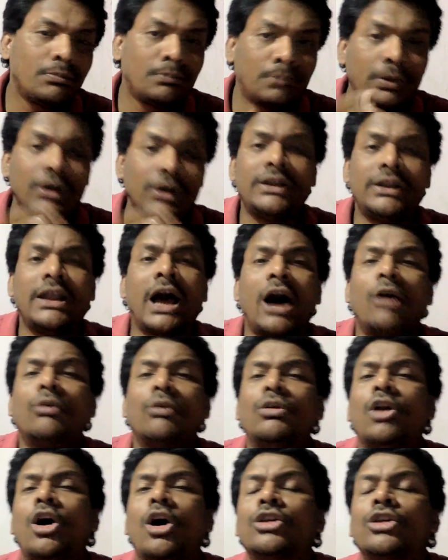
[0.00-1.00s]
put
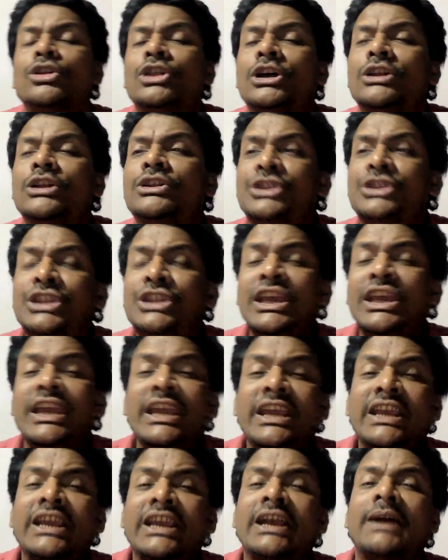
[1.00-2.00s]
down on the
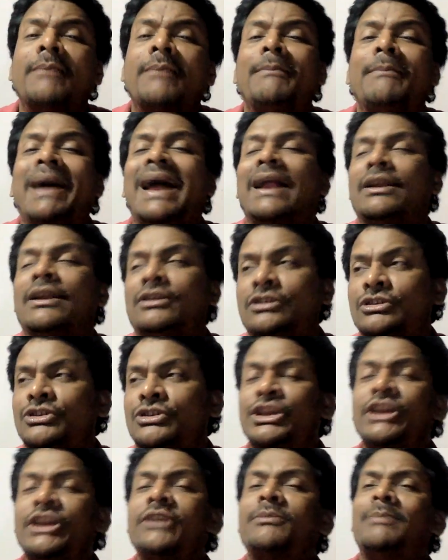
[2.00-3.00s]
thick mat.
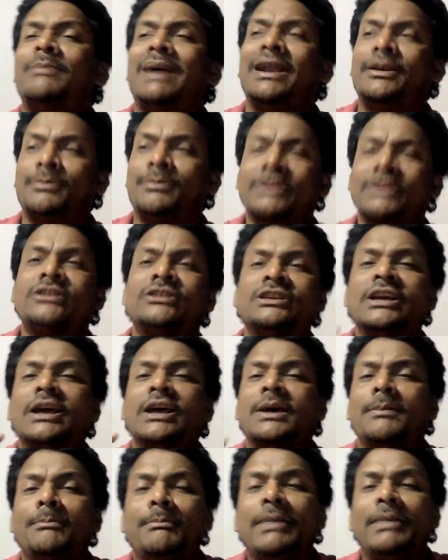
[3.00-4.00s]
Thick mat means
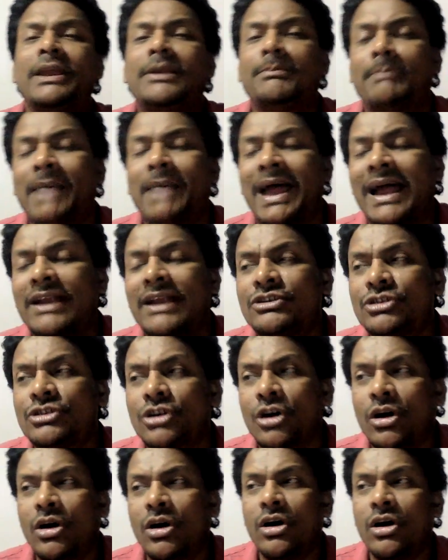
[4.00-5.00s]
big mat
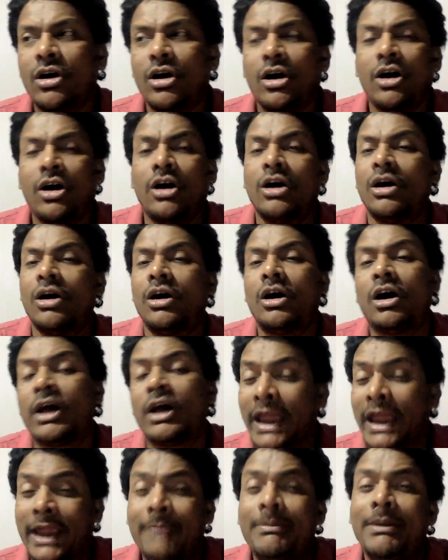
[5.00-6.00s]

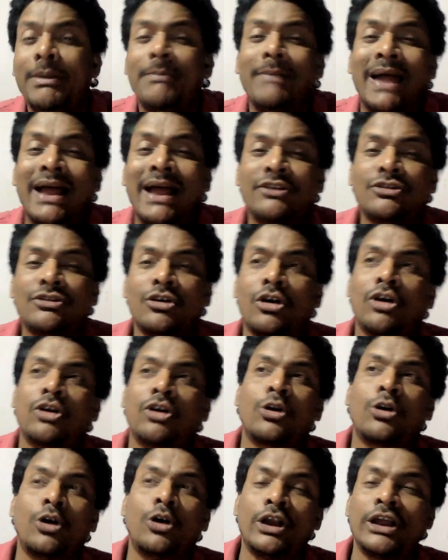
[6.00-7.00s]
or heavy mat, or
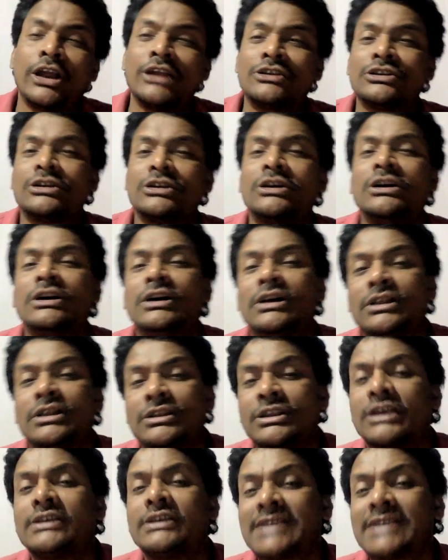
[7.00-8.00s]
called as
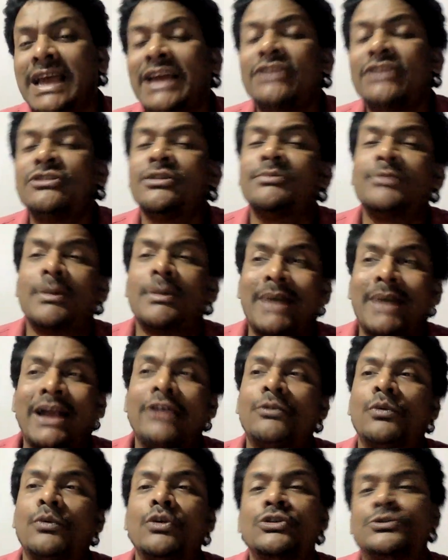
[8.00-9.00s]
the size of the
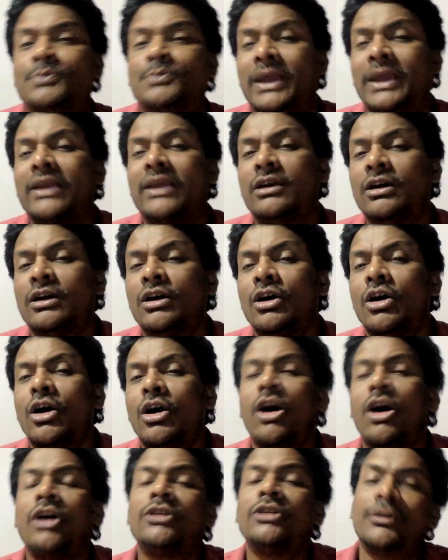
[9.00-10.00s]
mat was big
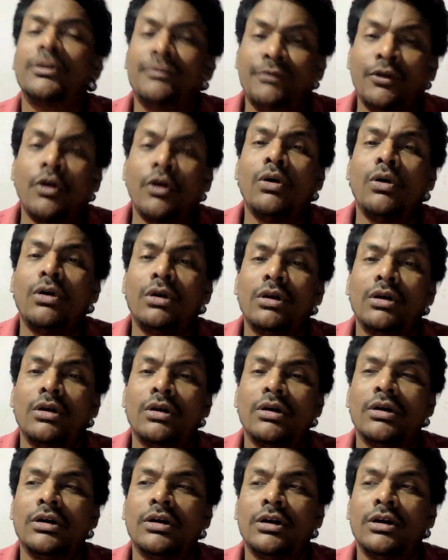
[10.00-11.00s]
on the floor.
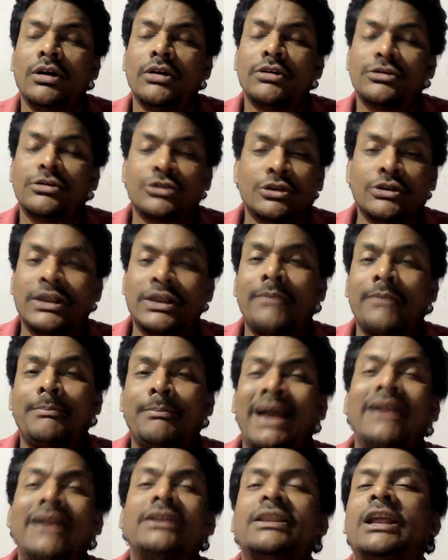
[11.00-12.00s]
So the
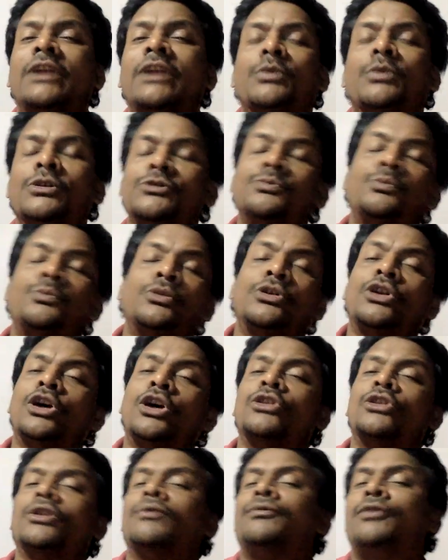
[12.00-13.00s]
mat that was put
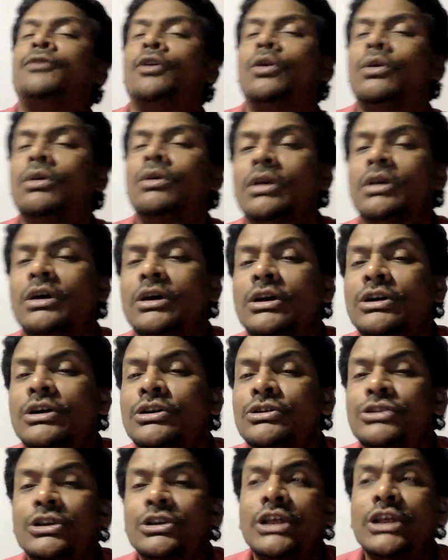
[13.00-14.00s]
on the floor.
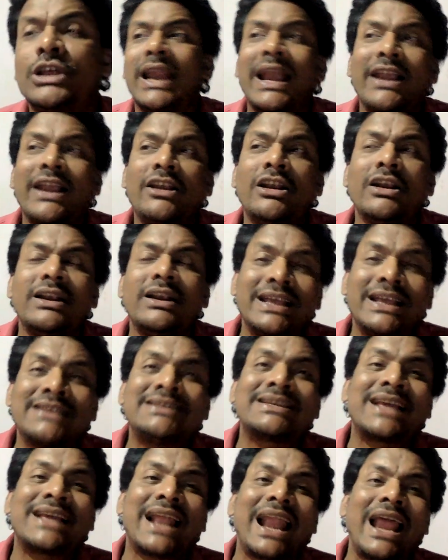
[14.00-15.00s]
So writer
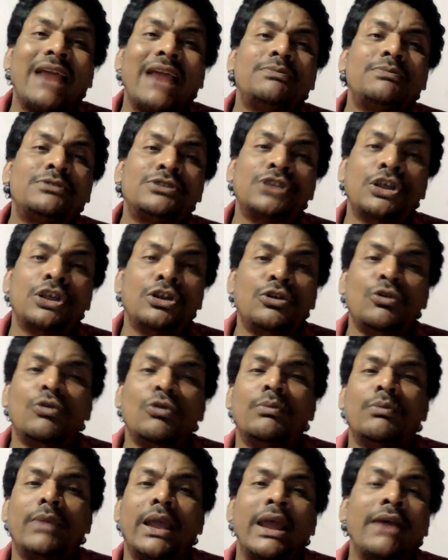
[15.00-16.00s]
describes the
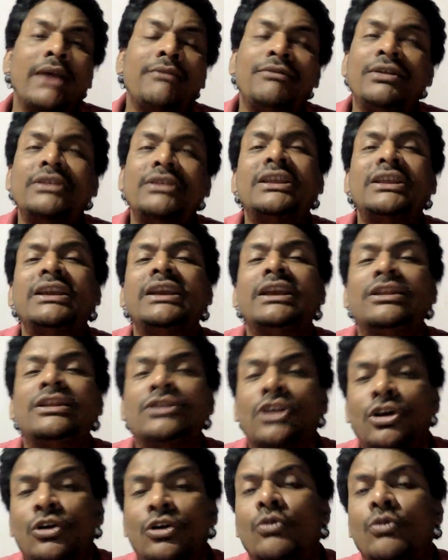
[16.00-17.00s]
room. Everything
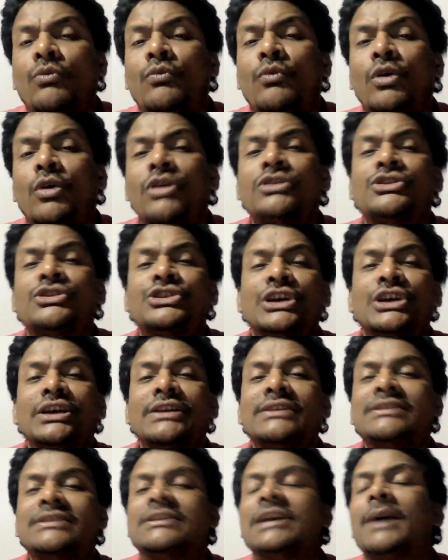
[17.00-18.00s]
in the room was
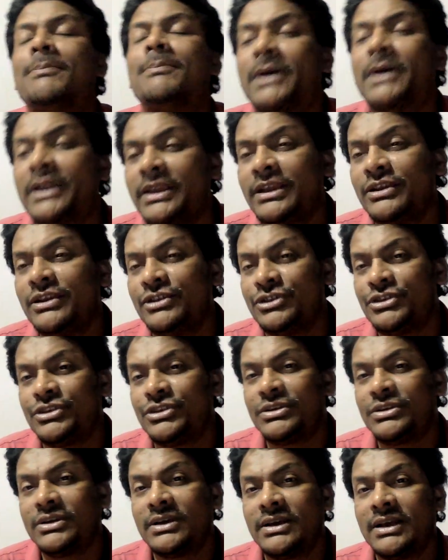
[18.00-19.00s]
Japanese.
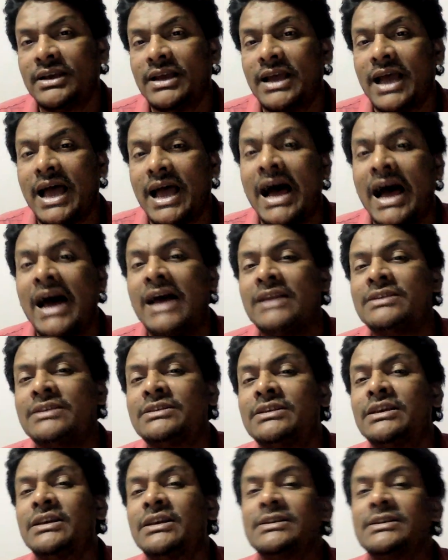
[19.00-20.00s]

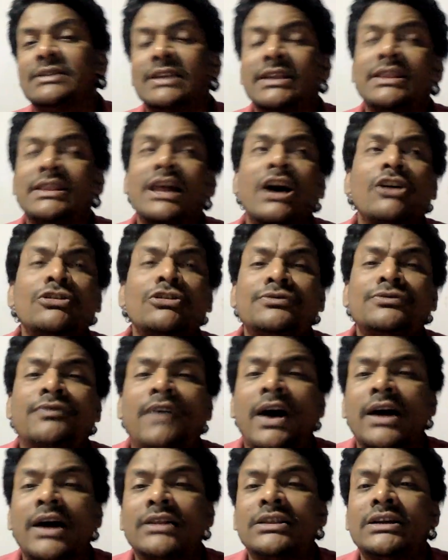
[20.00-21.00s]
As Sadav's
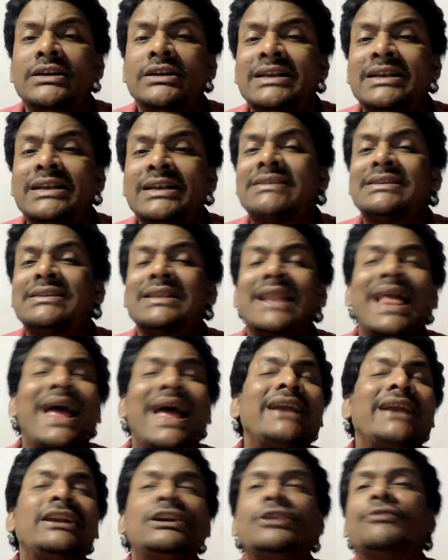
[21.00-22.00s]
father
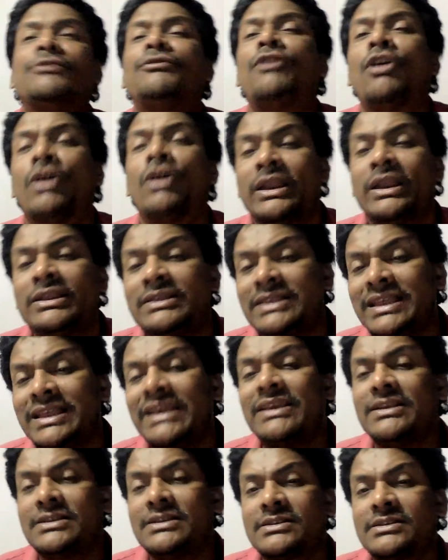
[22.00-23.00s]
disliked foreign
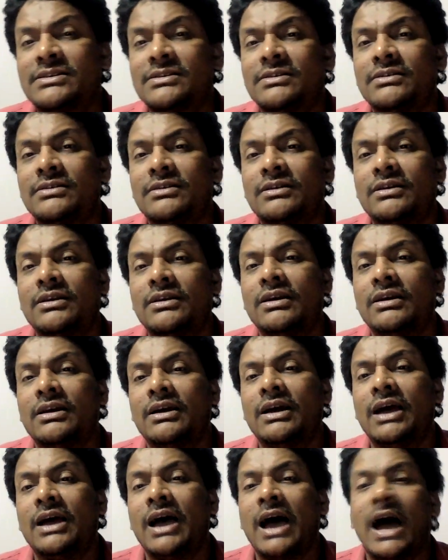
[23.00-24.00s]
things,
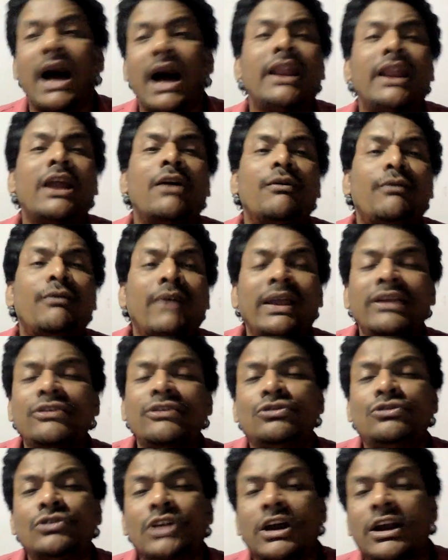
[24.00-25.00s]
Hannah
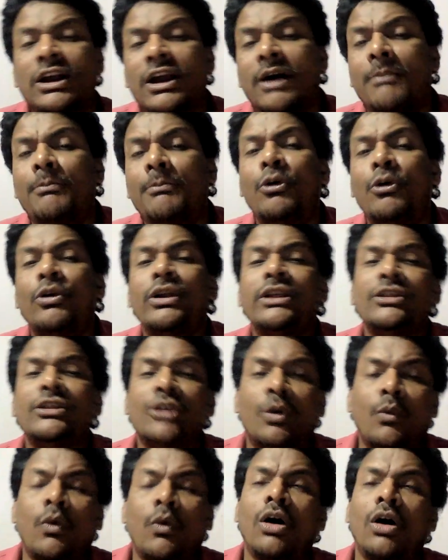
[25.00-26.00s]
went to the cupboard in
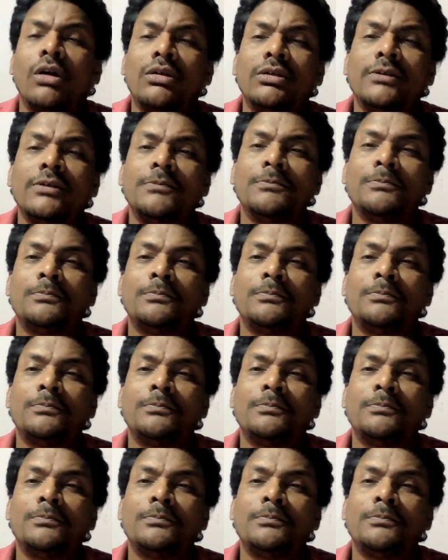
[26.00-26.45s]
the wall